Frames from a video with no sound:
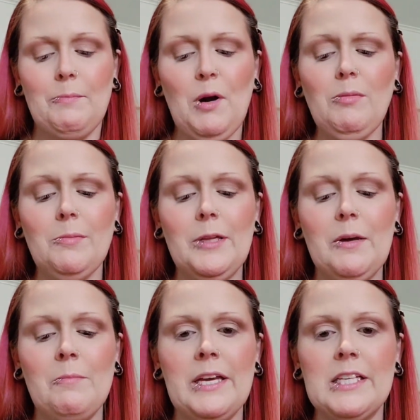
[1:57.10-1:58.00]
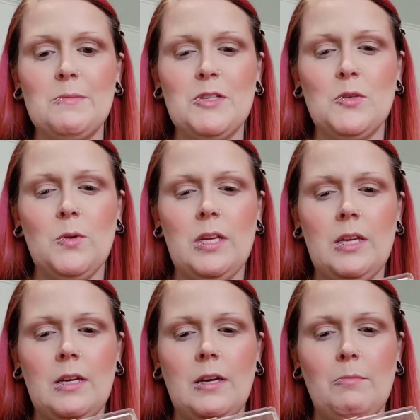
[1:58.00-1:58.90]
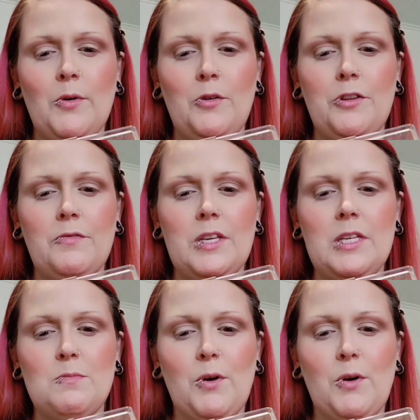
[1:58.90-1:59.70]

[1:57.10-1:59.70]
probably a mix between both of these